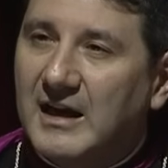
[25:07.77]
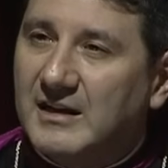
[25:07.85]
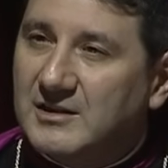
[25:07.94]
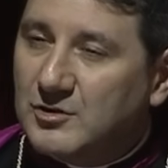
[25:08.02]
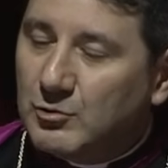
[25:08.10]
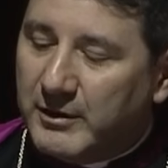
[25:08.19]

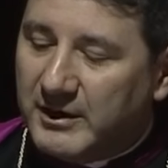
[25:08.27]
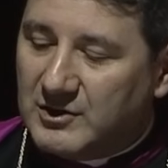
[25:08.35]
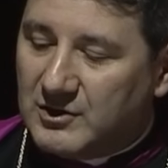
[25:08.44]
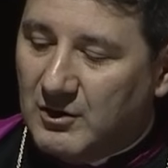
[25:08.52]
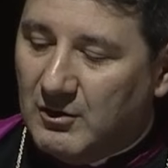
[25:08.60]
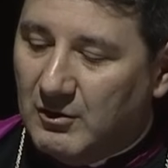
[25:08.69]
It's doing
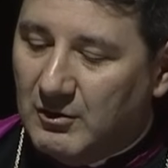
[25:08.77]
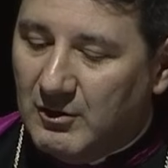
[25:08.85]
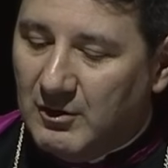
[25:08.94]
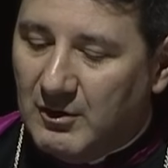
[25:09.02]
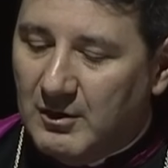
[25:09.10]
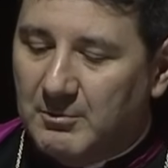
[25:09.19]
so
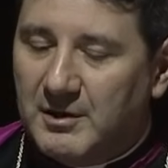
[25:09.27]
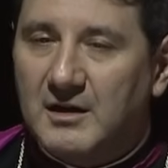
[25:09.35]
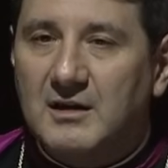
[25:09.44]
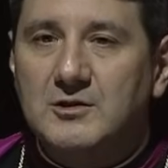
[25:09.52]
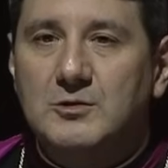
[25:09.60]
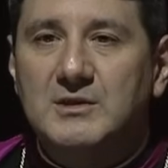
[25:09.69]

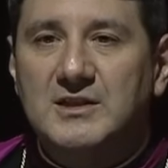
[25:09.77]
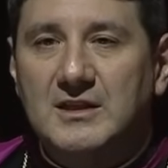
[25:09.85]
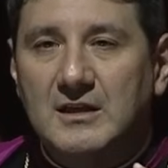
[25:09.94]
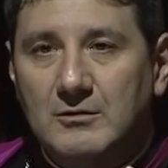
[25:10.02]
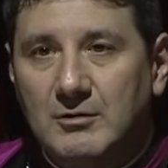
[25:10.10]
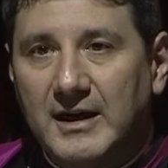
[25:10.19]
because we see
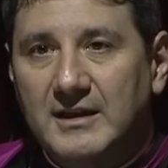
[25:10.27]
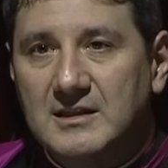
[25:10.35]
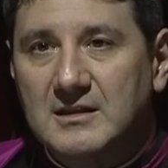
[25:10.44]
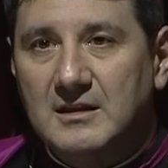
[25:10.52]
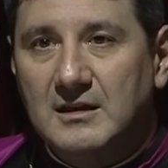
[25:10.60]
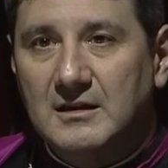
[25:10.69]

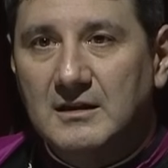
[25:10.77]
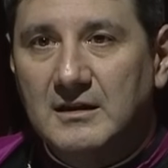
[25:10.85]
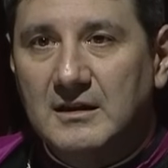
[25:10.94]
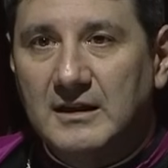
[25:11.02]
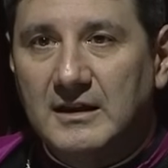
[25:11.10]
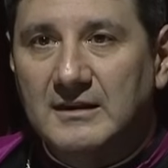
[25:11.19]
Christ
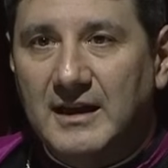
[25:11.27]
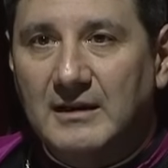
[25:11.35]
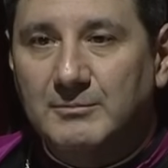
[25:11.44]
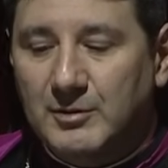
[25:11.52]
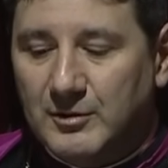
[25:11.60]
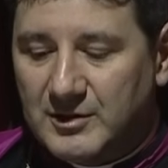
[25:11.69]
in
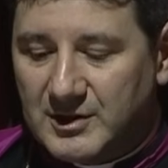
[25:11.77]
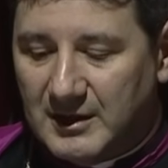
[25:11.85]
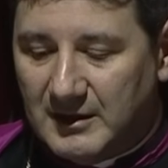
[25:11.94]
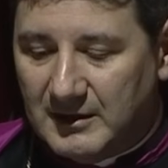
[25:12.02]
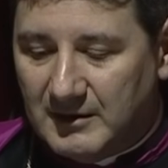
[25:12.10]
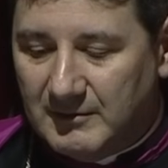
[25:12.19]
that
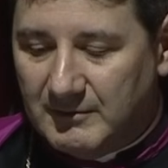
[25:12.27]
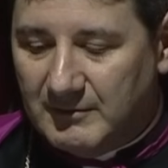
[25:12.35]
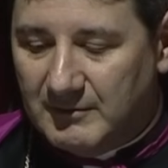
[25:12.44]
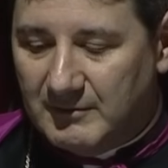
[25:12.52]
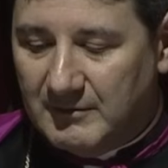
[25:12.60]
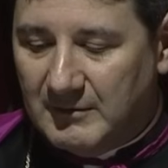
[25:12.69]
person.
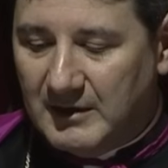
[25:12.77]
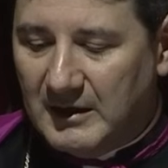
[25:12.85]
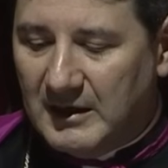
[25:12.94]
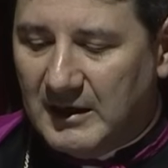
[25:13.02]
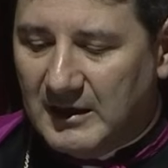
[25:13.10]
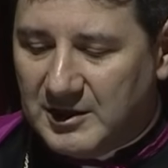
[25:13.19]

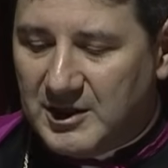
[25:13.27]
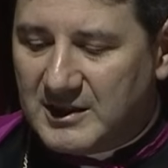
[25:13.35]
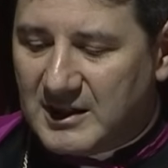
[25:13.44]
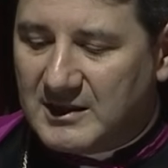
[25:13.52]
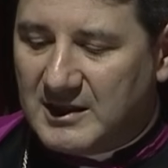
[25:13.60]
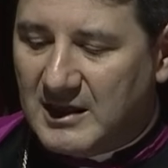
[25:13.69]

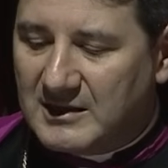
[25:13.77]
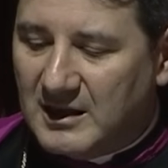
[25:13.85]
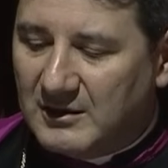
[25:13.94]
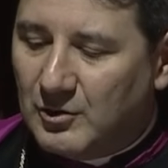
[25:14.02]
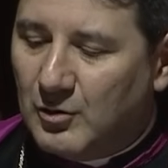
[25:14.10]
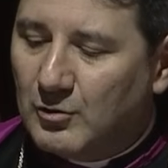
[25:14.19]
Jesus says
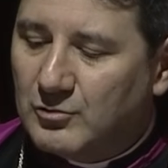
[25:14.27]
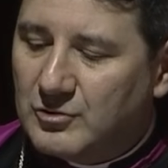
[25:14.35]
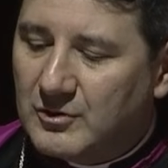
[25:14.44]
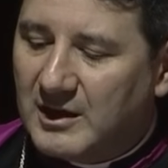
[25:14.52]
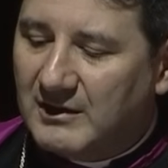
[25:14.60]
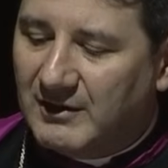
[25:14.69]
that those
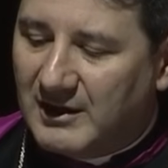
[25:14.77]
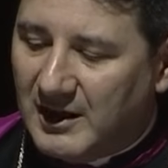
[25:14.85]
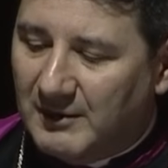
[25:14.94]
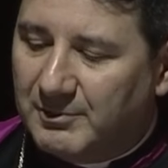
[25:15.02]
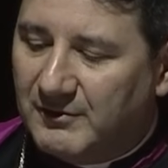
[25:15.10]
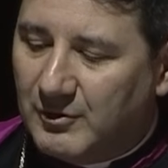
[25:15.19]
who give a
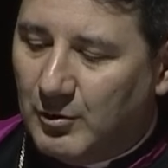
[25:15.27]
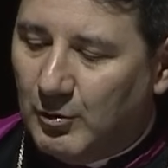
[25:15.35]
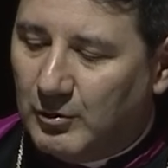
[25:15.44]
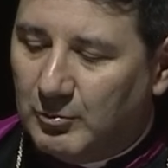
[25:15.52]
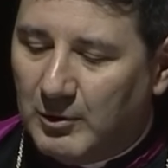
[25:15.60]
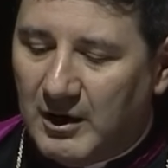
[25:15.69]
cup of
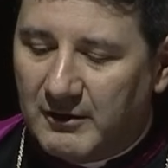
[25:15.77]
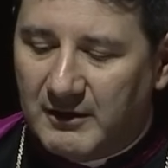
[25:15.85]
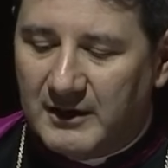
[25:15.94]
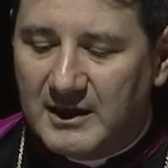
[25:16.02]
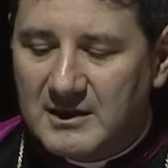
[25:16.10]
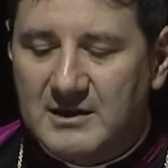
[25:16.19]
cold water
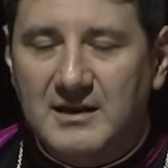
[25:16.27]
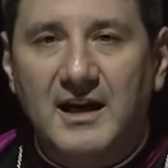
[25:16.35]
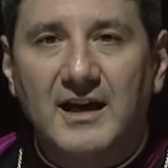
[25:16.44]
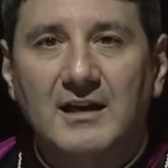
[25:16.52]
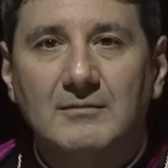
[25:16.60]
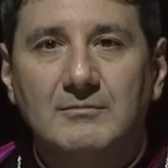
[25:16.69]
in his
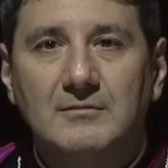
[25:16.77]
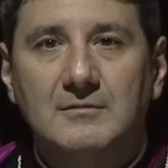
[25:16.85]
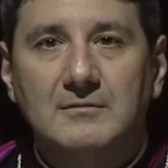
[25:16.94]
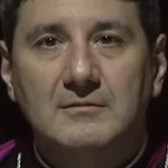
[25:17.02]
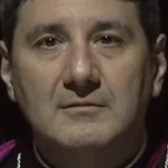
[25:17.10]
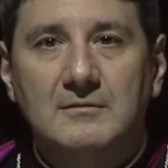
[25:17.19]
name
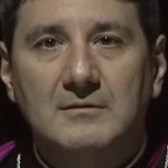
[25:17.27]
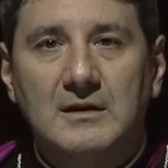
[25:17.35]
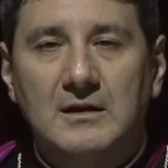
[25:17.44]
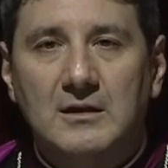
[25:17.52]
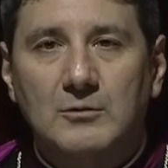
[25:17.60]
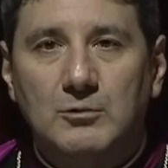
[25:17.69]

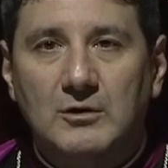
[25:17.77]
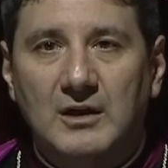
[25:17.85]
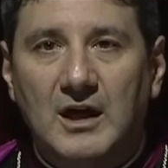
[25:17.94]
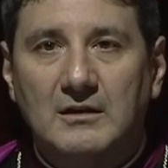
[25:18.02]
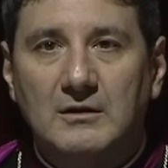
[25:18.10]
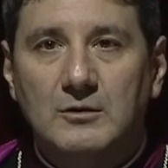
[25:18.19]
will
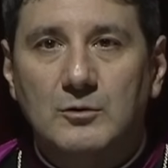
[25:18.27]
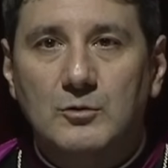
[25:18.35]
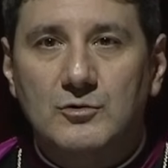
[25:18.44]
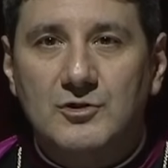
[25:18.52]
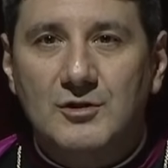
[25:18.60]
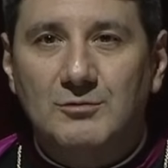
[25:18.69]
not
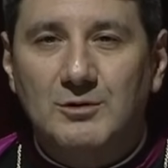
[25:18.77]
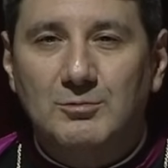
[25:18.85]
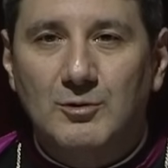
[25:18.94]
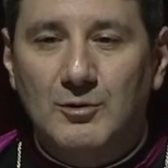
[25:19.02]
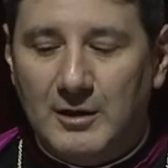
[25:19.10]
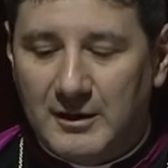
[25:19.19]
lose their
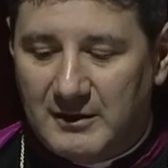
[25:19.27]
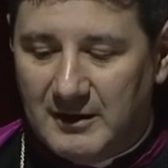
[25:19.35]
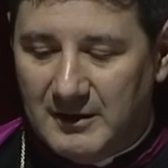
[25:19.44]
reward.